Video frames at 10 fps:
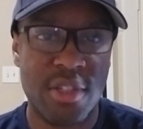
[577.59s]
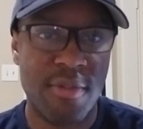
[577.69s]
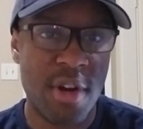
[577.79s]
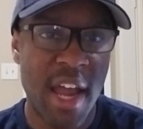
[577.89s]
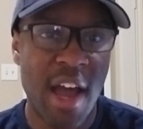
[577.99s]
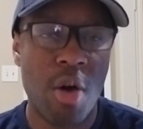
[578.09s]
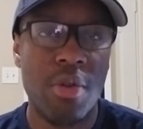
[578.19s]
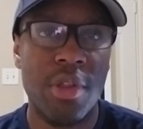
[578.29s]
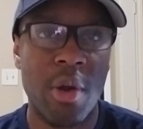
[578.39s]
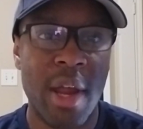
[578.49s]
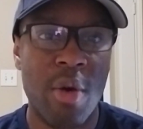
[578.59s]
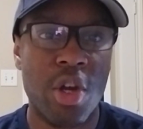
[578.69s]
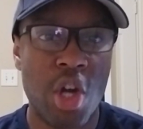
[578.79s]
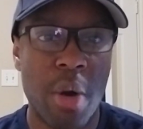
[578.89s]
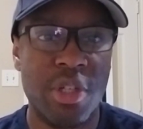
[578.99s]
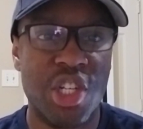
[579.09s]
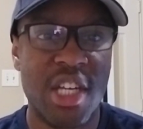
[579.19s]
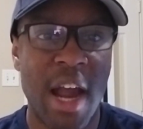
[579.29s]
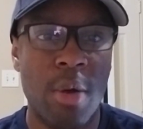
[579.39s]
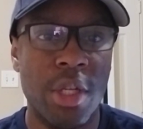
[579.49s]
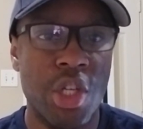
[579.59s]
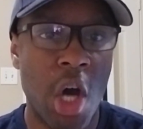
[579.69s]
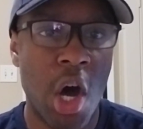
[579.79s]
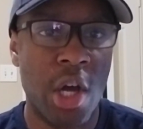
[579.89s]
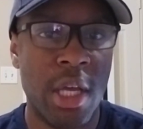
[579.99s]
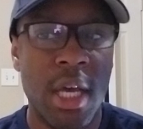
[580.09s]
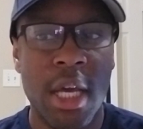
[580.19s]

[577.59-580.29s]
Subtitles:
For now, they're airing Courage the Cowardly Dog,